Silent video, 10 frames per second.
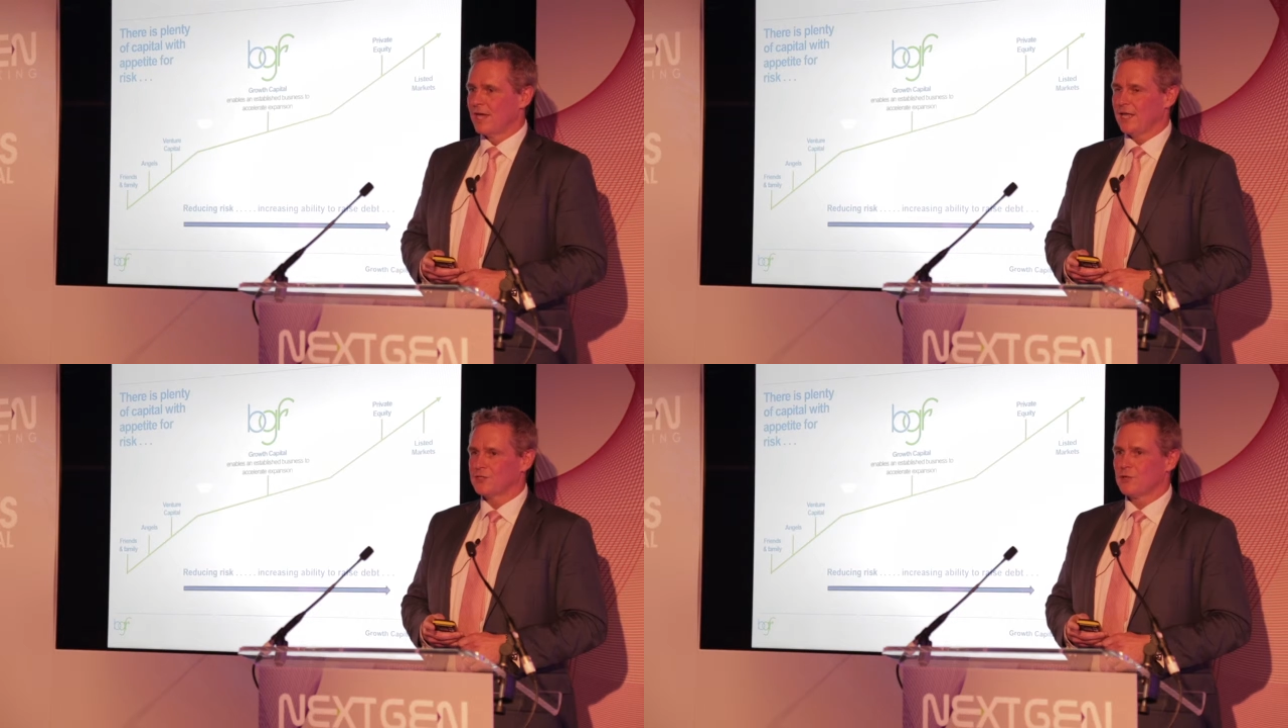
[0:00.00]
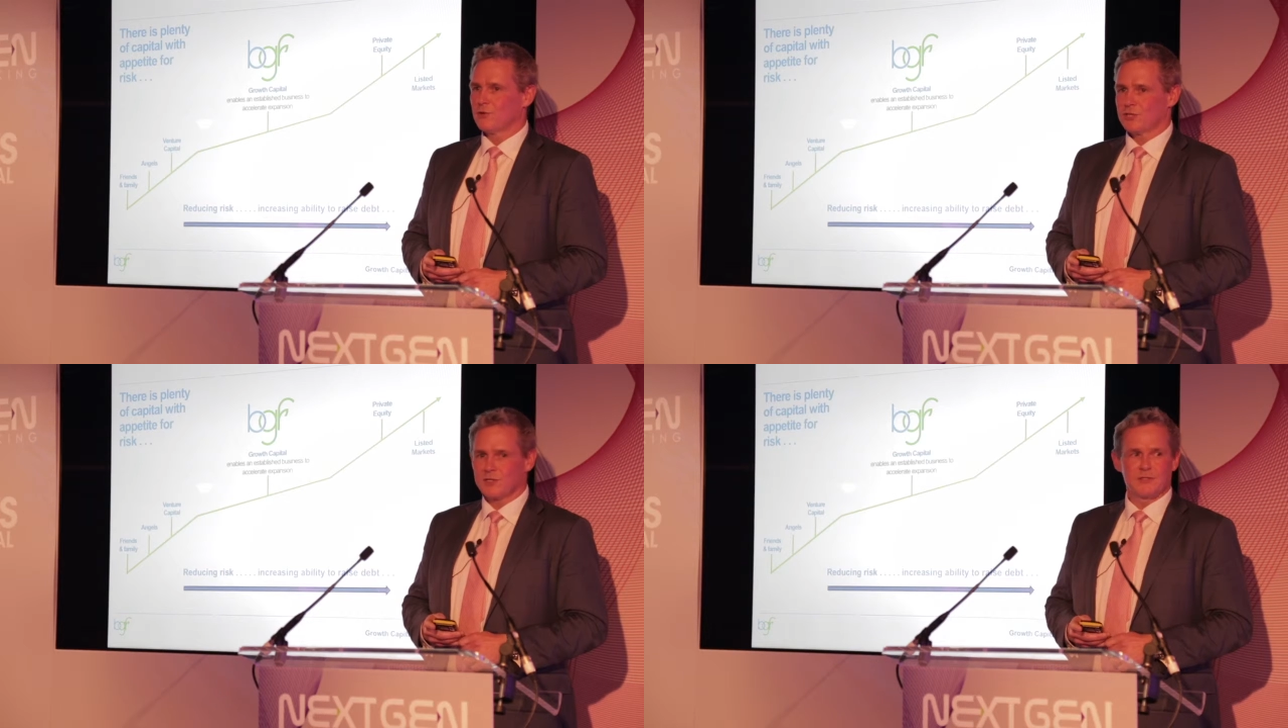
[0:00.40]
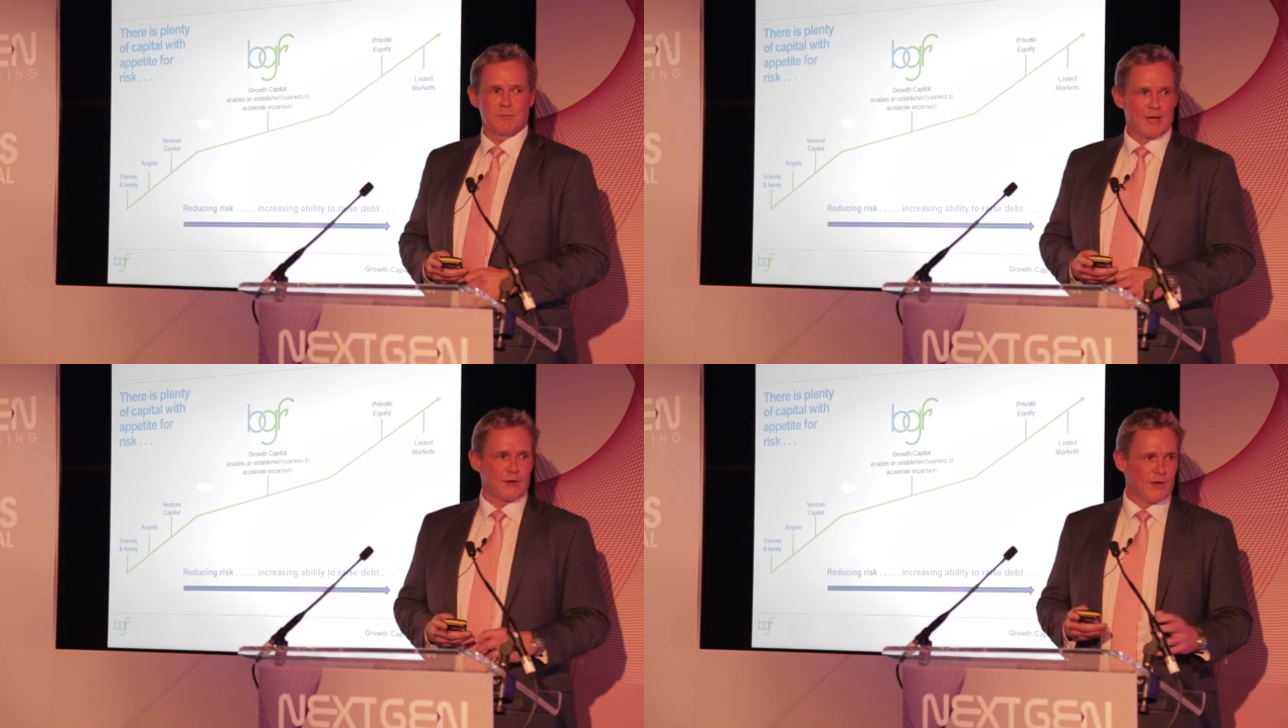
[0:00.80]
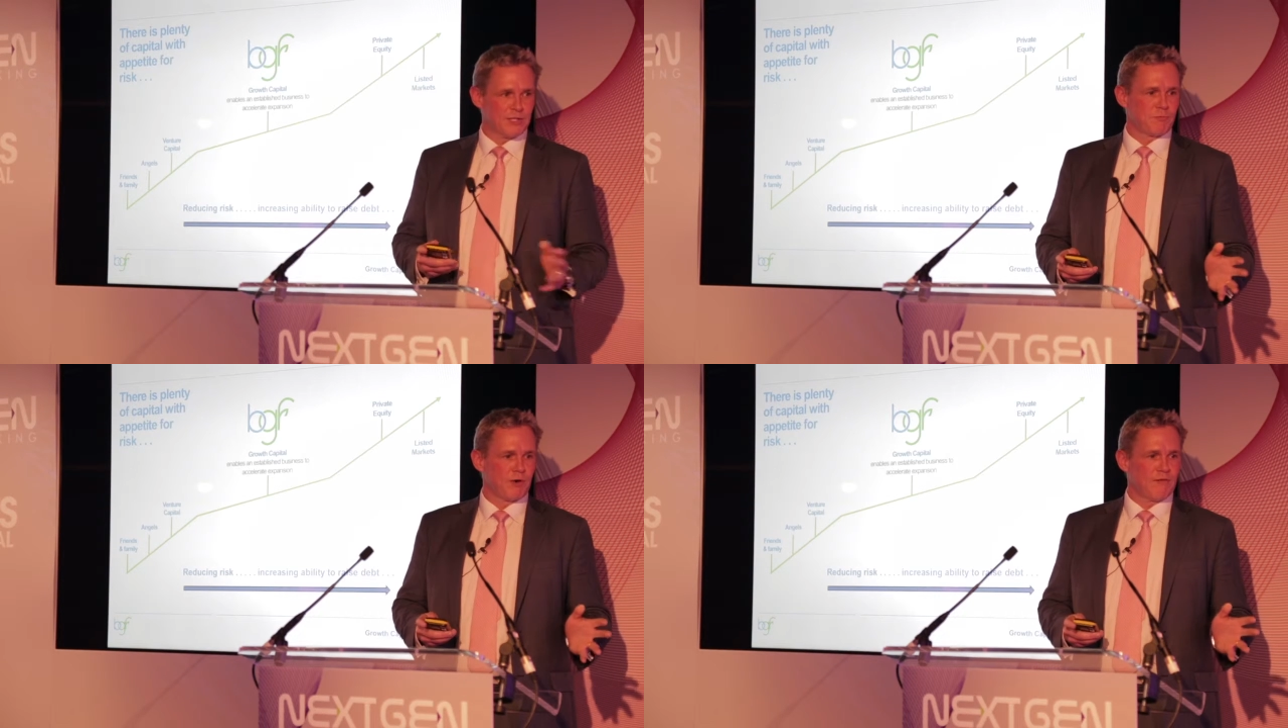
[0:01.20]
it's not just about going
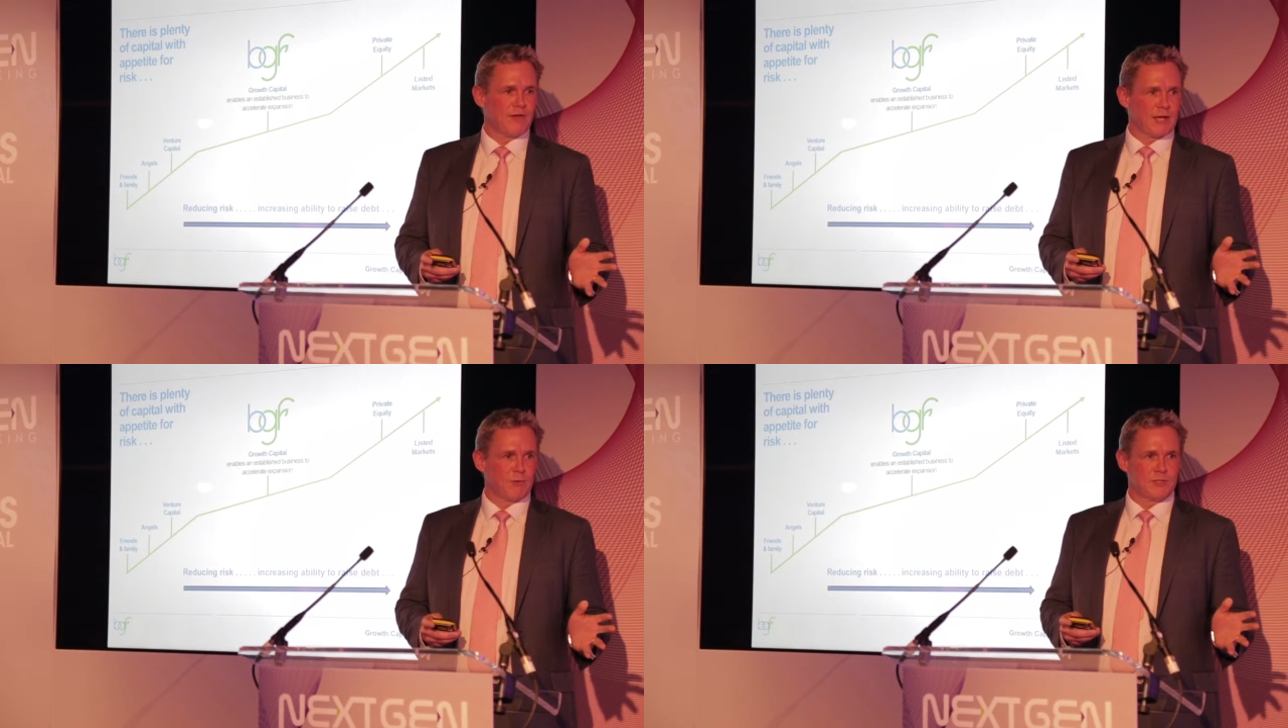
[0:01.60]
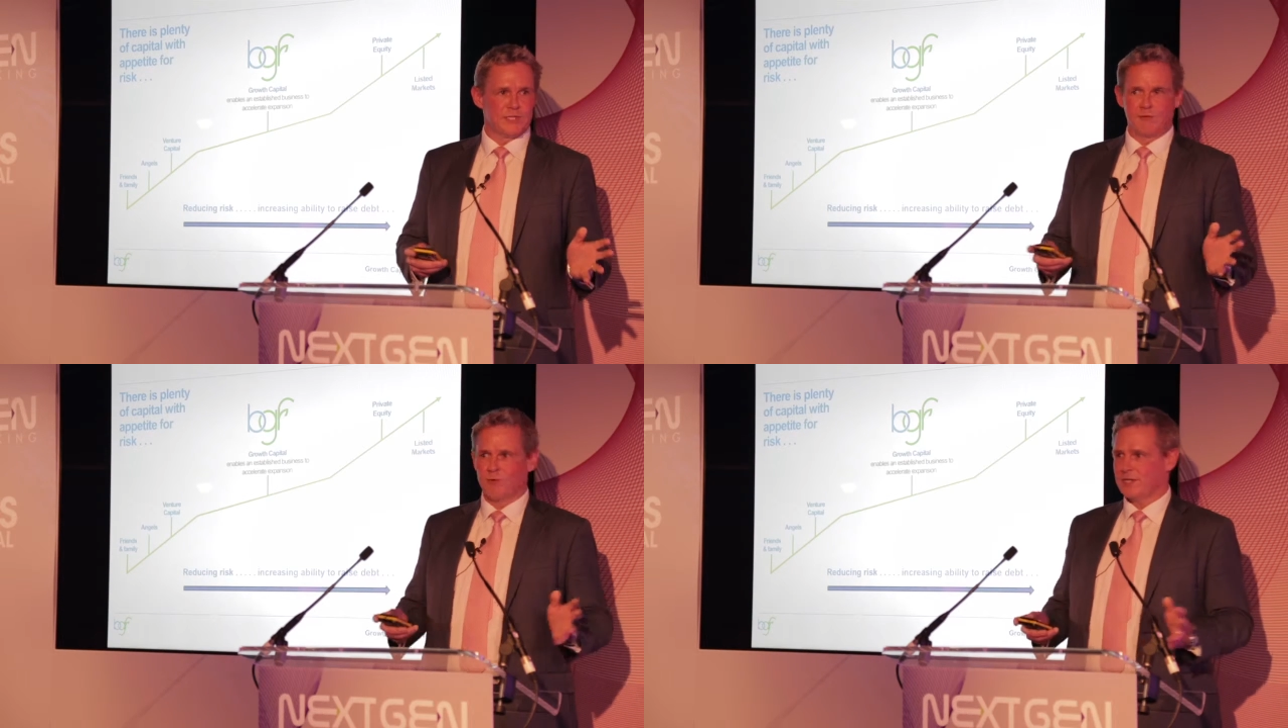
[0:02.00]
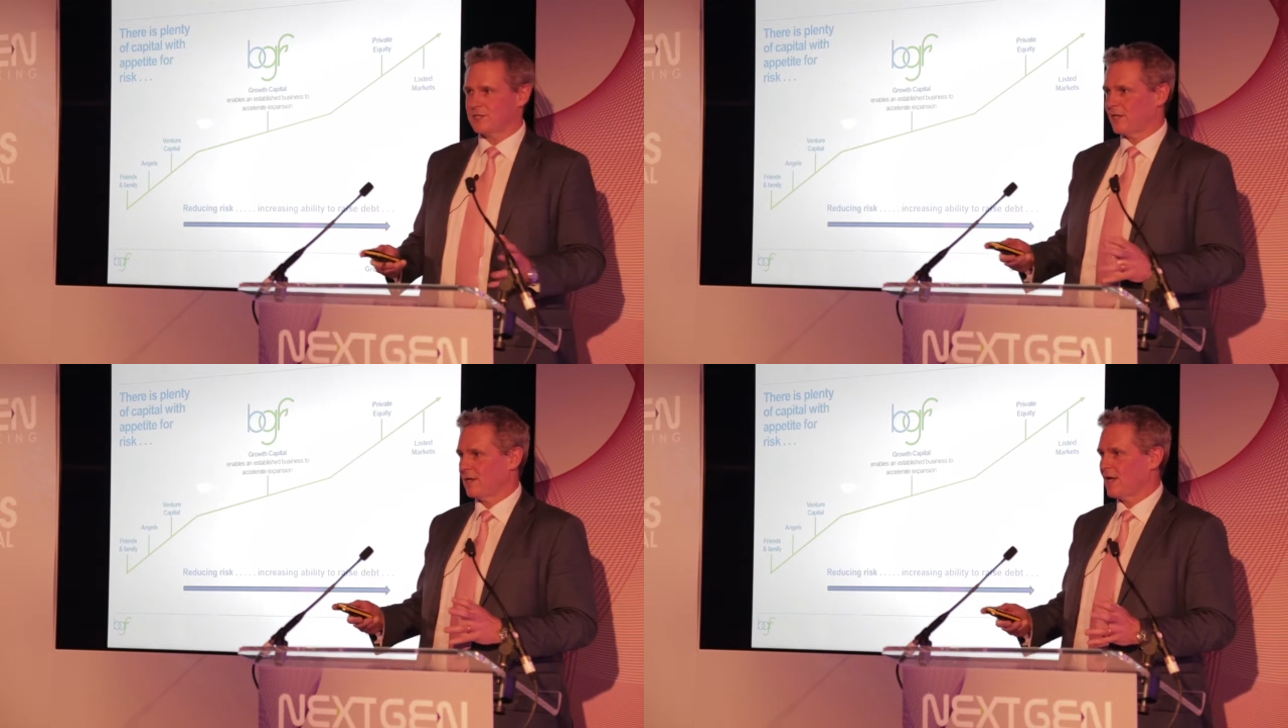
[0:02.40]
to private equity and raising.